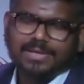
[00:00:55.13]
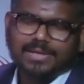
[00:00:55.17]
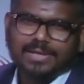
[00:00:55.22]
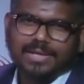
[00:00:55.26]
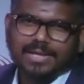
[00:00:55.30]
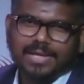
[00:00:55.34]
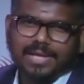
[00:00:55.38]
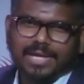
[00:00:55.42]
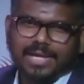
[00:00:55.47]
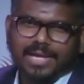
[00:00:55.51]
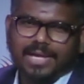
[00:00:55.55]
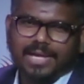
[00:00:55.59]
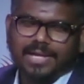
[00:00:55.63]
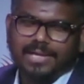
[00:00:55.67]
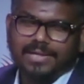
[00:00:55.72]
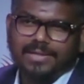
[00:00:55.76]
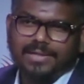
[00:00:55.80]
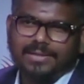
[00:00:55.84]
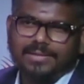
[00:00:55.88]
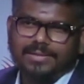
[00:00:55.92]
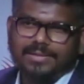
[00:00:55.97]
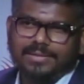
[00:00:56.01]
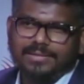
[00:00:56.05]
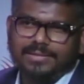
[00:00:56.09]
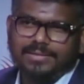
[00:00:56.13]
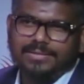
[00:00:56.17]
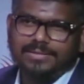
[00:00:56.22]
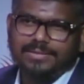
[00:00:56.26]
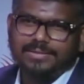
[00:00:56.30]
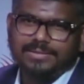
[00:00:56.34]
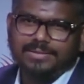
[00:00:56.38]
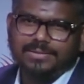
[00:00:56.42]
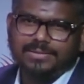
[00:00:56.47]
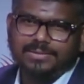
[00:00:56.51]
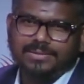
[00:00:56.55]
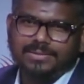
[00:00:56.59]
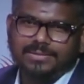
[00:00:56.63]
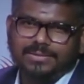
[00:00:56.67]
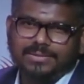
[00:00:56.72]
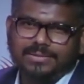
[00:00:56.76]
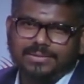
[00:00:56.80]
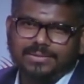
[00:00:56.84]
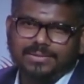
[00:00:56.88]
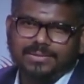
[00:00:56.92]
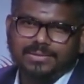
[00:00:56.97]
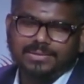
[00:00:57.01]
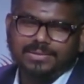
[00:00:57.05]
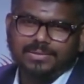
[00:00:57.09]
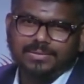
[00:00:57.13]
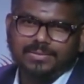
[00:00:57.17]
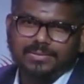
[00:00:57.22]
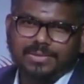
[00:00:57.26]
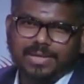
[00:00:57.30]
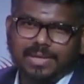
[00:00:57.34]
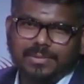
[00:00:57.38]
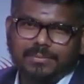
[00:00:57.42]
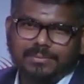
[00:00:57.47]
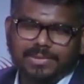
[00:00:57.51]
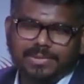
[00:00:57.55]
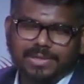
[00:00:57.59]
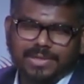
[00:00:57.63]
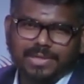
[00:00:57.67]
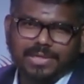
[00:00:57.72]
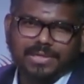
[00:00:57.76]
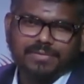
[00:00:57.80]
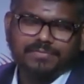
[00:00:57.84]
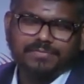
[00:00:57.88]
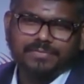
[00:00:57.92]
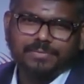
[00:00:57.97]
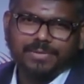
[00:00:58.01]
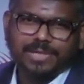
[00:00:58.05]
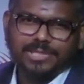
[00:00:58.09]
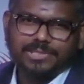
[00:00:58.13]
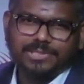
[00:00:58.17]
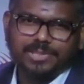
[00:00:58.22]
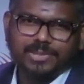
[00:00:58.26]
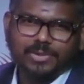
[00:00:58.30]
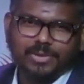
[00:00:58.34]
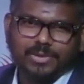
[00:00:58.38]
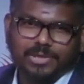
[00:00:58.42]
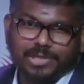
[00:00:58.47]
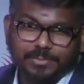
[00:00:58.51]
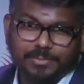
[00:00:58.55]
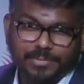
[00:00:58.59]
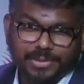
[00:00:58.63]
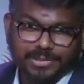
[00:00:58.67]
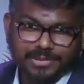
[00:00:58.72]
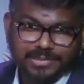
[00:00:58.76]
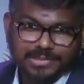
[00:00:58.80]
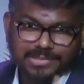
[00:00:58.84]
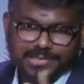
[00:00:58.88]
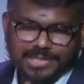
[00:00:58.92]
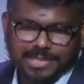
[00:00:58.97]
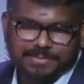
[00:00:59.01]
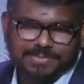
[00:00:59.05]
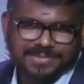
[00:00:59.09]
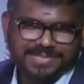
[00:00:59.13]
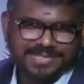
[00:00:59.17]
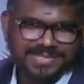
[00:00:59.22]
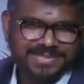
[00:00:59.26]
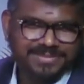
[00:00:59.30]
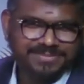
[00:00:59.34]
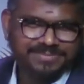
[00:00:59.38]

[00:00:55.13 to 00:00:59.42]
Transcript: and were humble enough to actually occupy the steps.